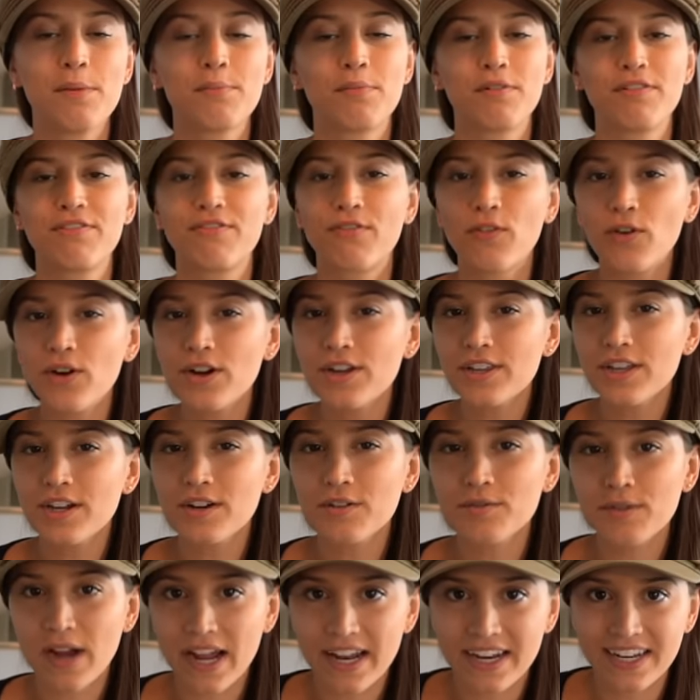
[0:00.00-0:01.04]
before
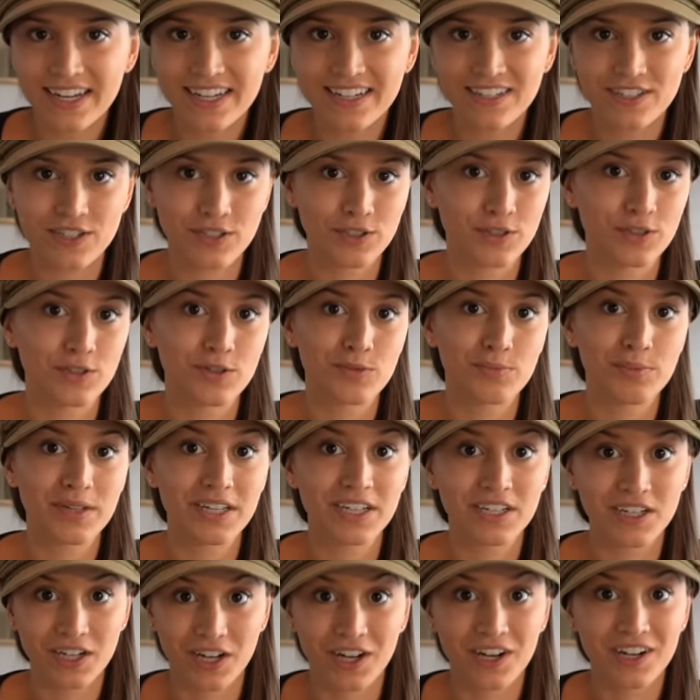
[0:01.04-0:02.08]
they're ready to
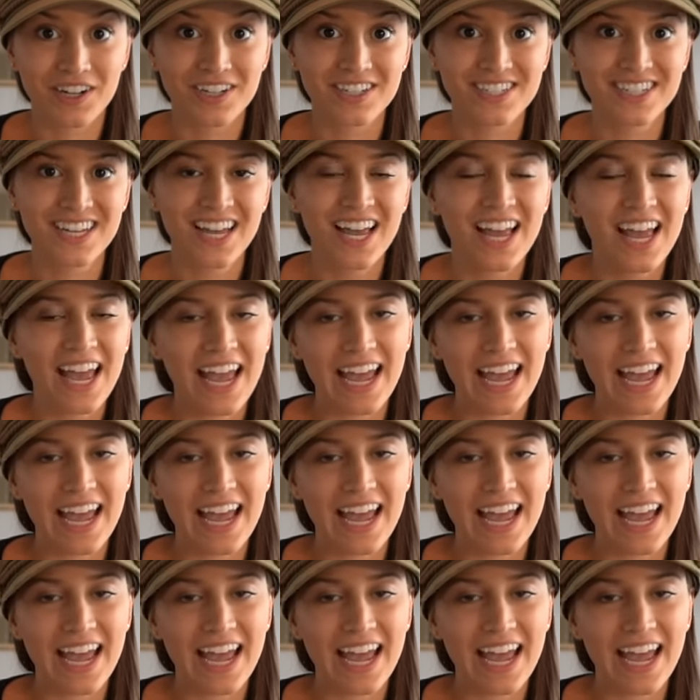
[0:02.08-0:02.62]
be cooked.